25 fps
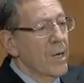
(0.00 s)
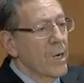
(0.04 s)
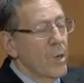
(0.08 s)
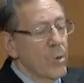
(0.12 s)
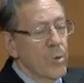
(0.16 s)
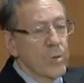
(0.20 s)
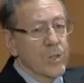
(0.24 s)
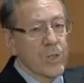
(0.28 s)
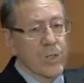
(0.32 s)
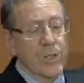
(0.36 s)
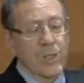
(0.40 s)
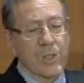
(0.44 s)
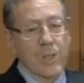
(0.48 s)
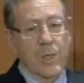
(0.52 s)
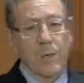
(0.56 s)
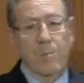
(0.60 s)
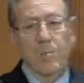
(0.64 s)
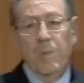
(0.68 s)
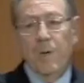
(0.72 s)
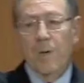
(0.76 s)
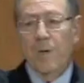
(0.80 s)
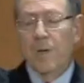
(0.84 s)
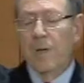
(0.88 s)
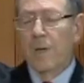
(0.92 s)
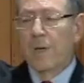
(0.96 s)
who's a
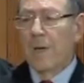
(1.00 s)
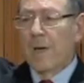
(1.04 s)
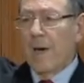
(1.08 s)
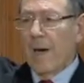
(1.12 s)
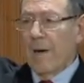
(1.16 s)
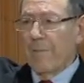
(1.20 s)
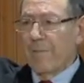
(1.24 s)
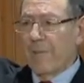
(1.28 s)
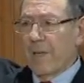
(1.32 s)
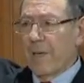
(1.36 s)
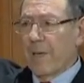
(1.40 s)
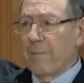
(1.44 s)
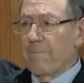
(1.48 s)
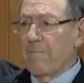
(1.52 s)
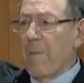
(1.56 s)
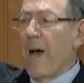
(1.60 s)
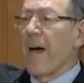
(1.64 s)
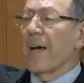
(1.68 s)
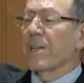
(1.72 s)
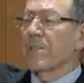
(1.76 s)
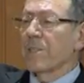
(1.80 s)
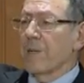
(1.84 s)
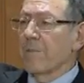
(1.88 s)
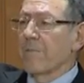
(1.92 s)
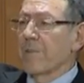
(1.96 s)
symbol of the
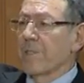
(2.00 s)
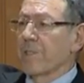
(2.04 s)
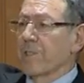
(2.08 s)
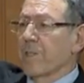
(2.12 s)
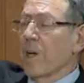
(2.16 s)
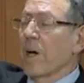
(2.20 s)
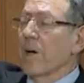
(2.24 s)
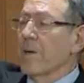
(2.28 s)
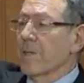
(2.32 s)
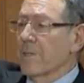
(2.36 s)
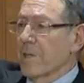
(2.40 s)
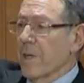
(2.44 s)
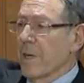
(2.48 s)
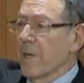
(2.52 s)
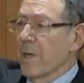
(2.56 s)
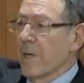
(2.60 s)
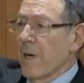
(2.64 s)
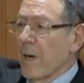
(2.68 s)
massive assault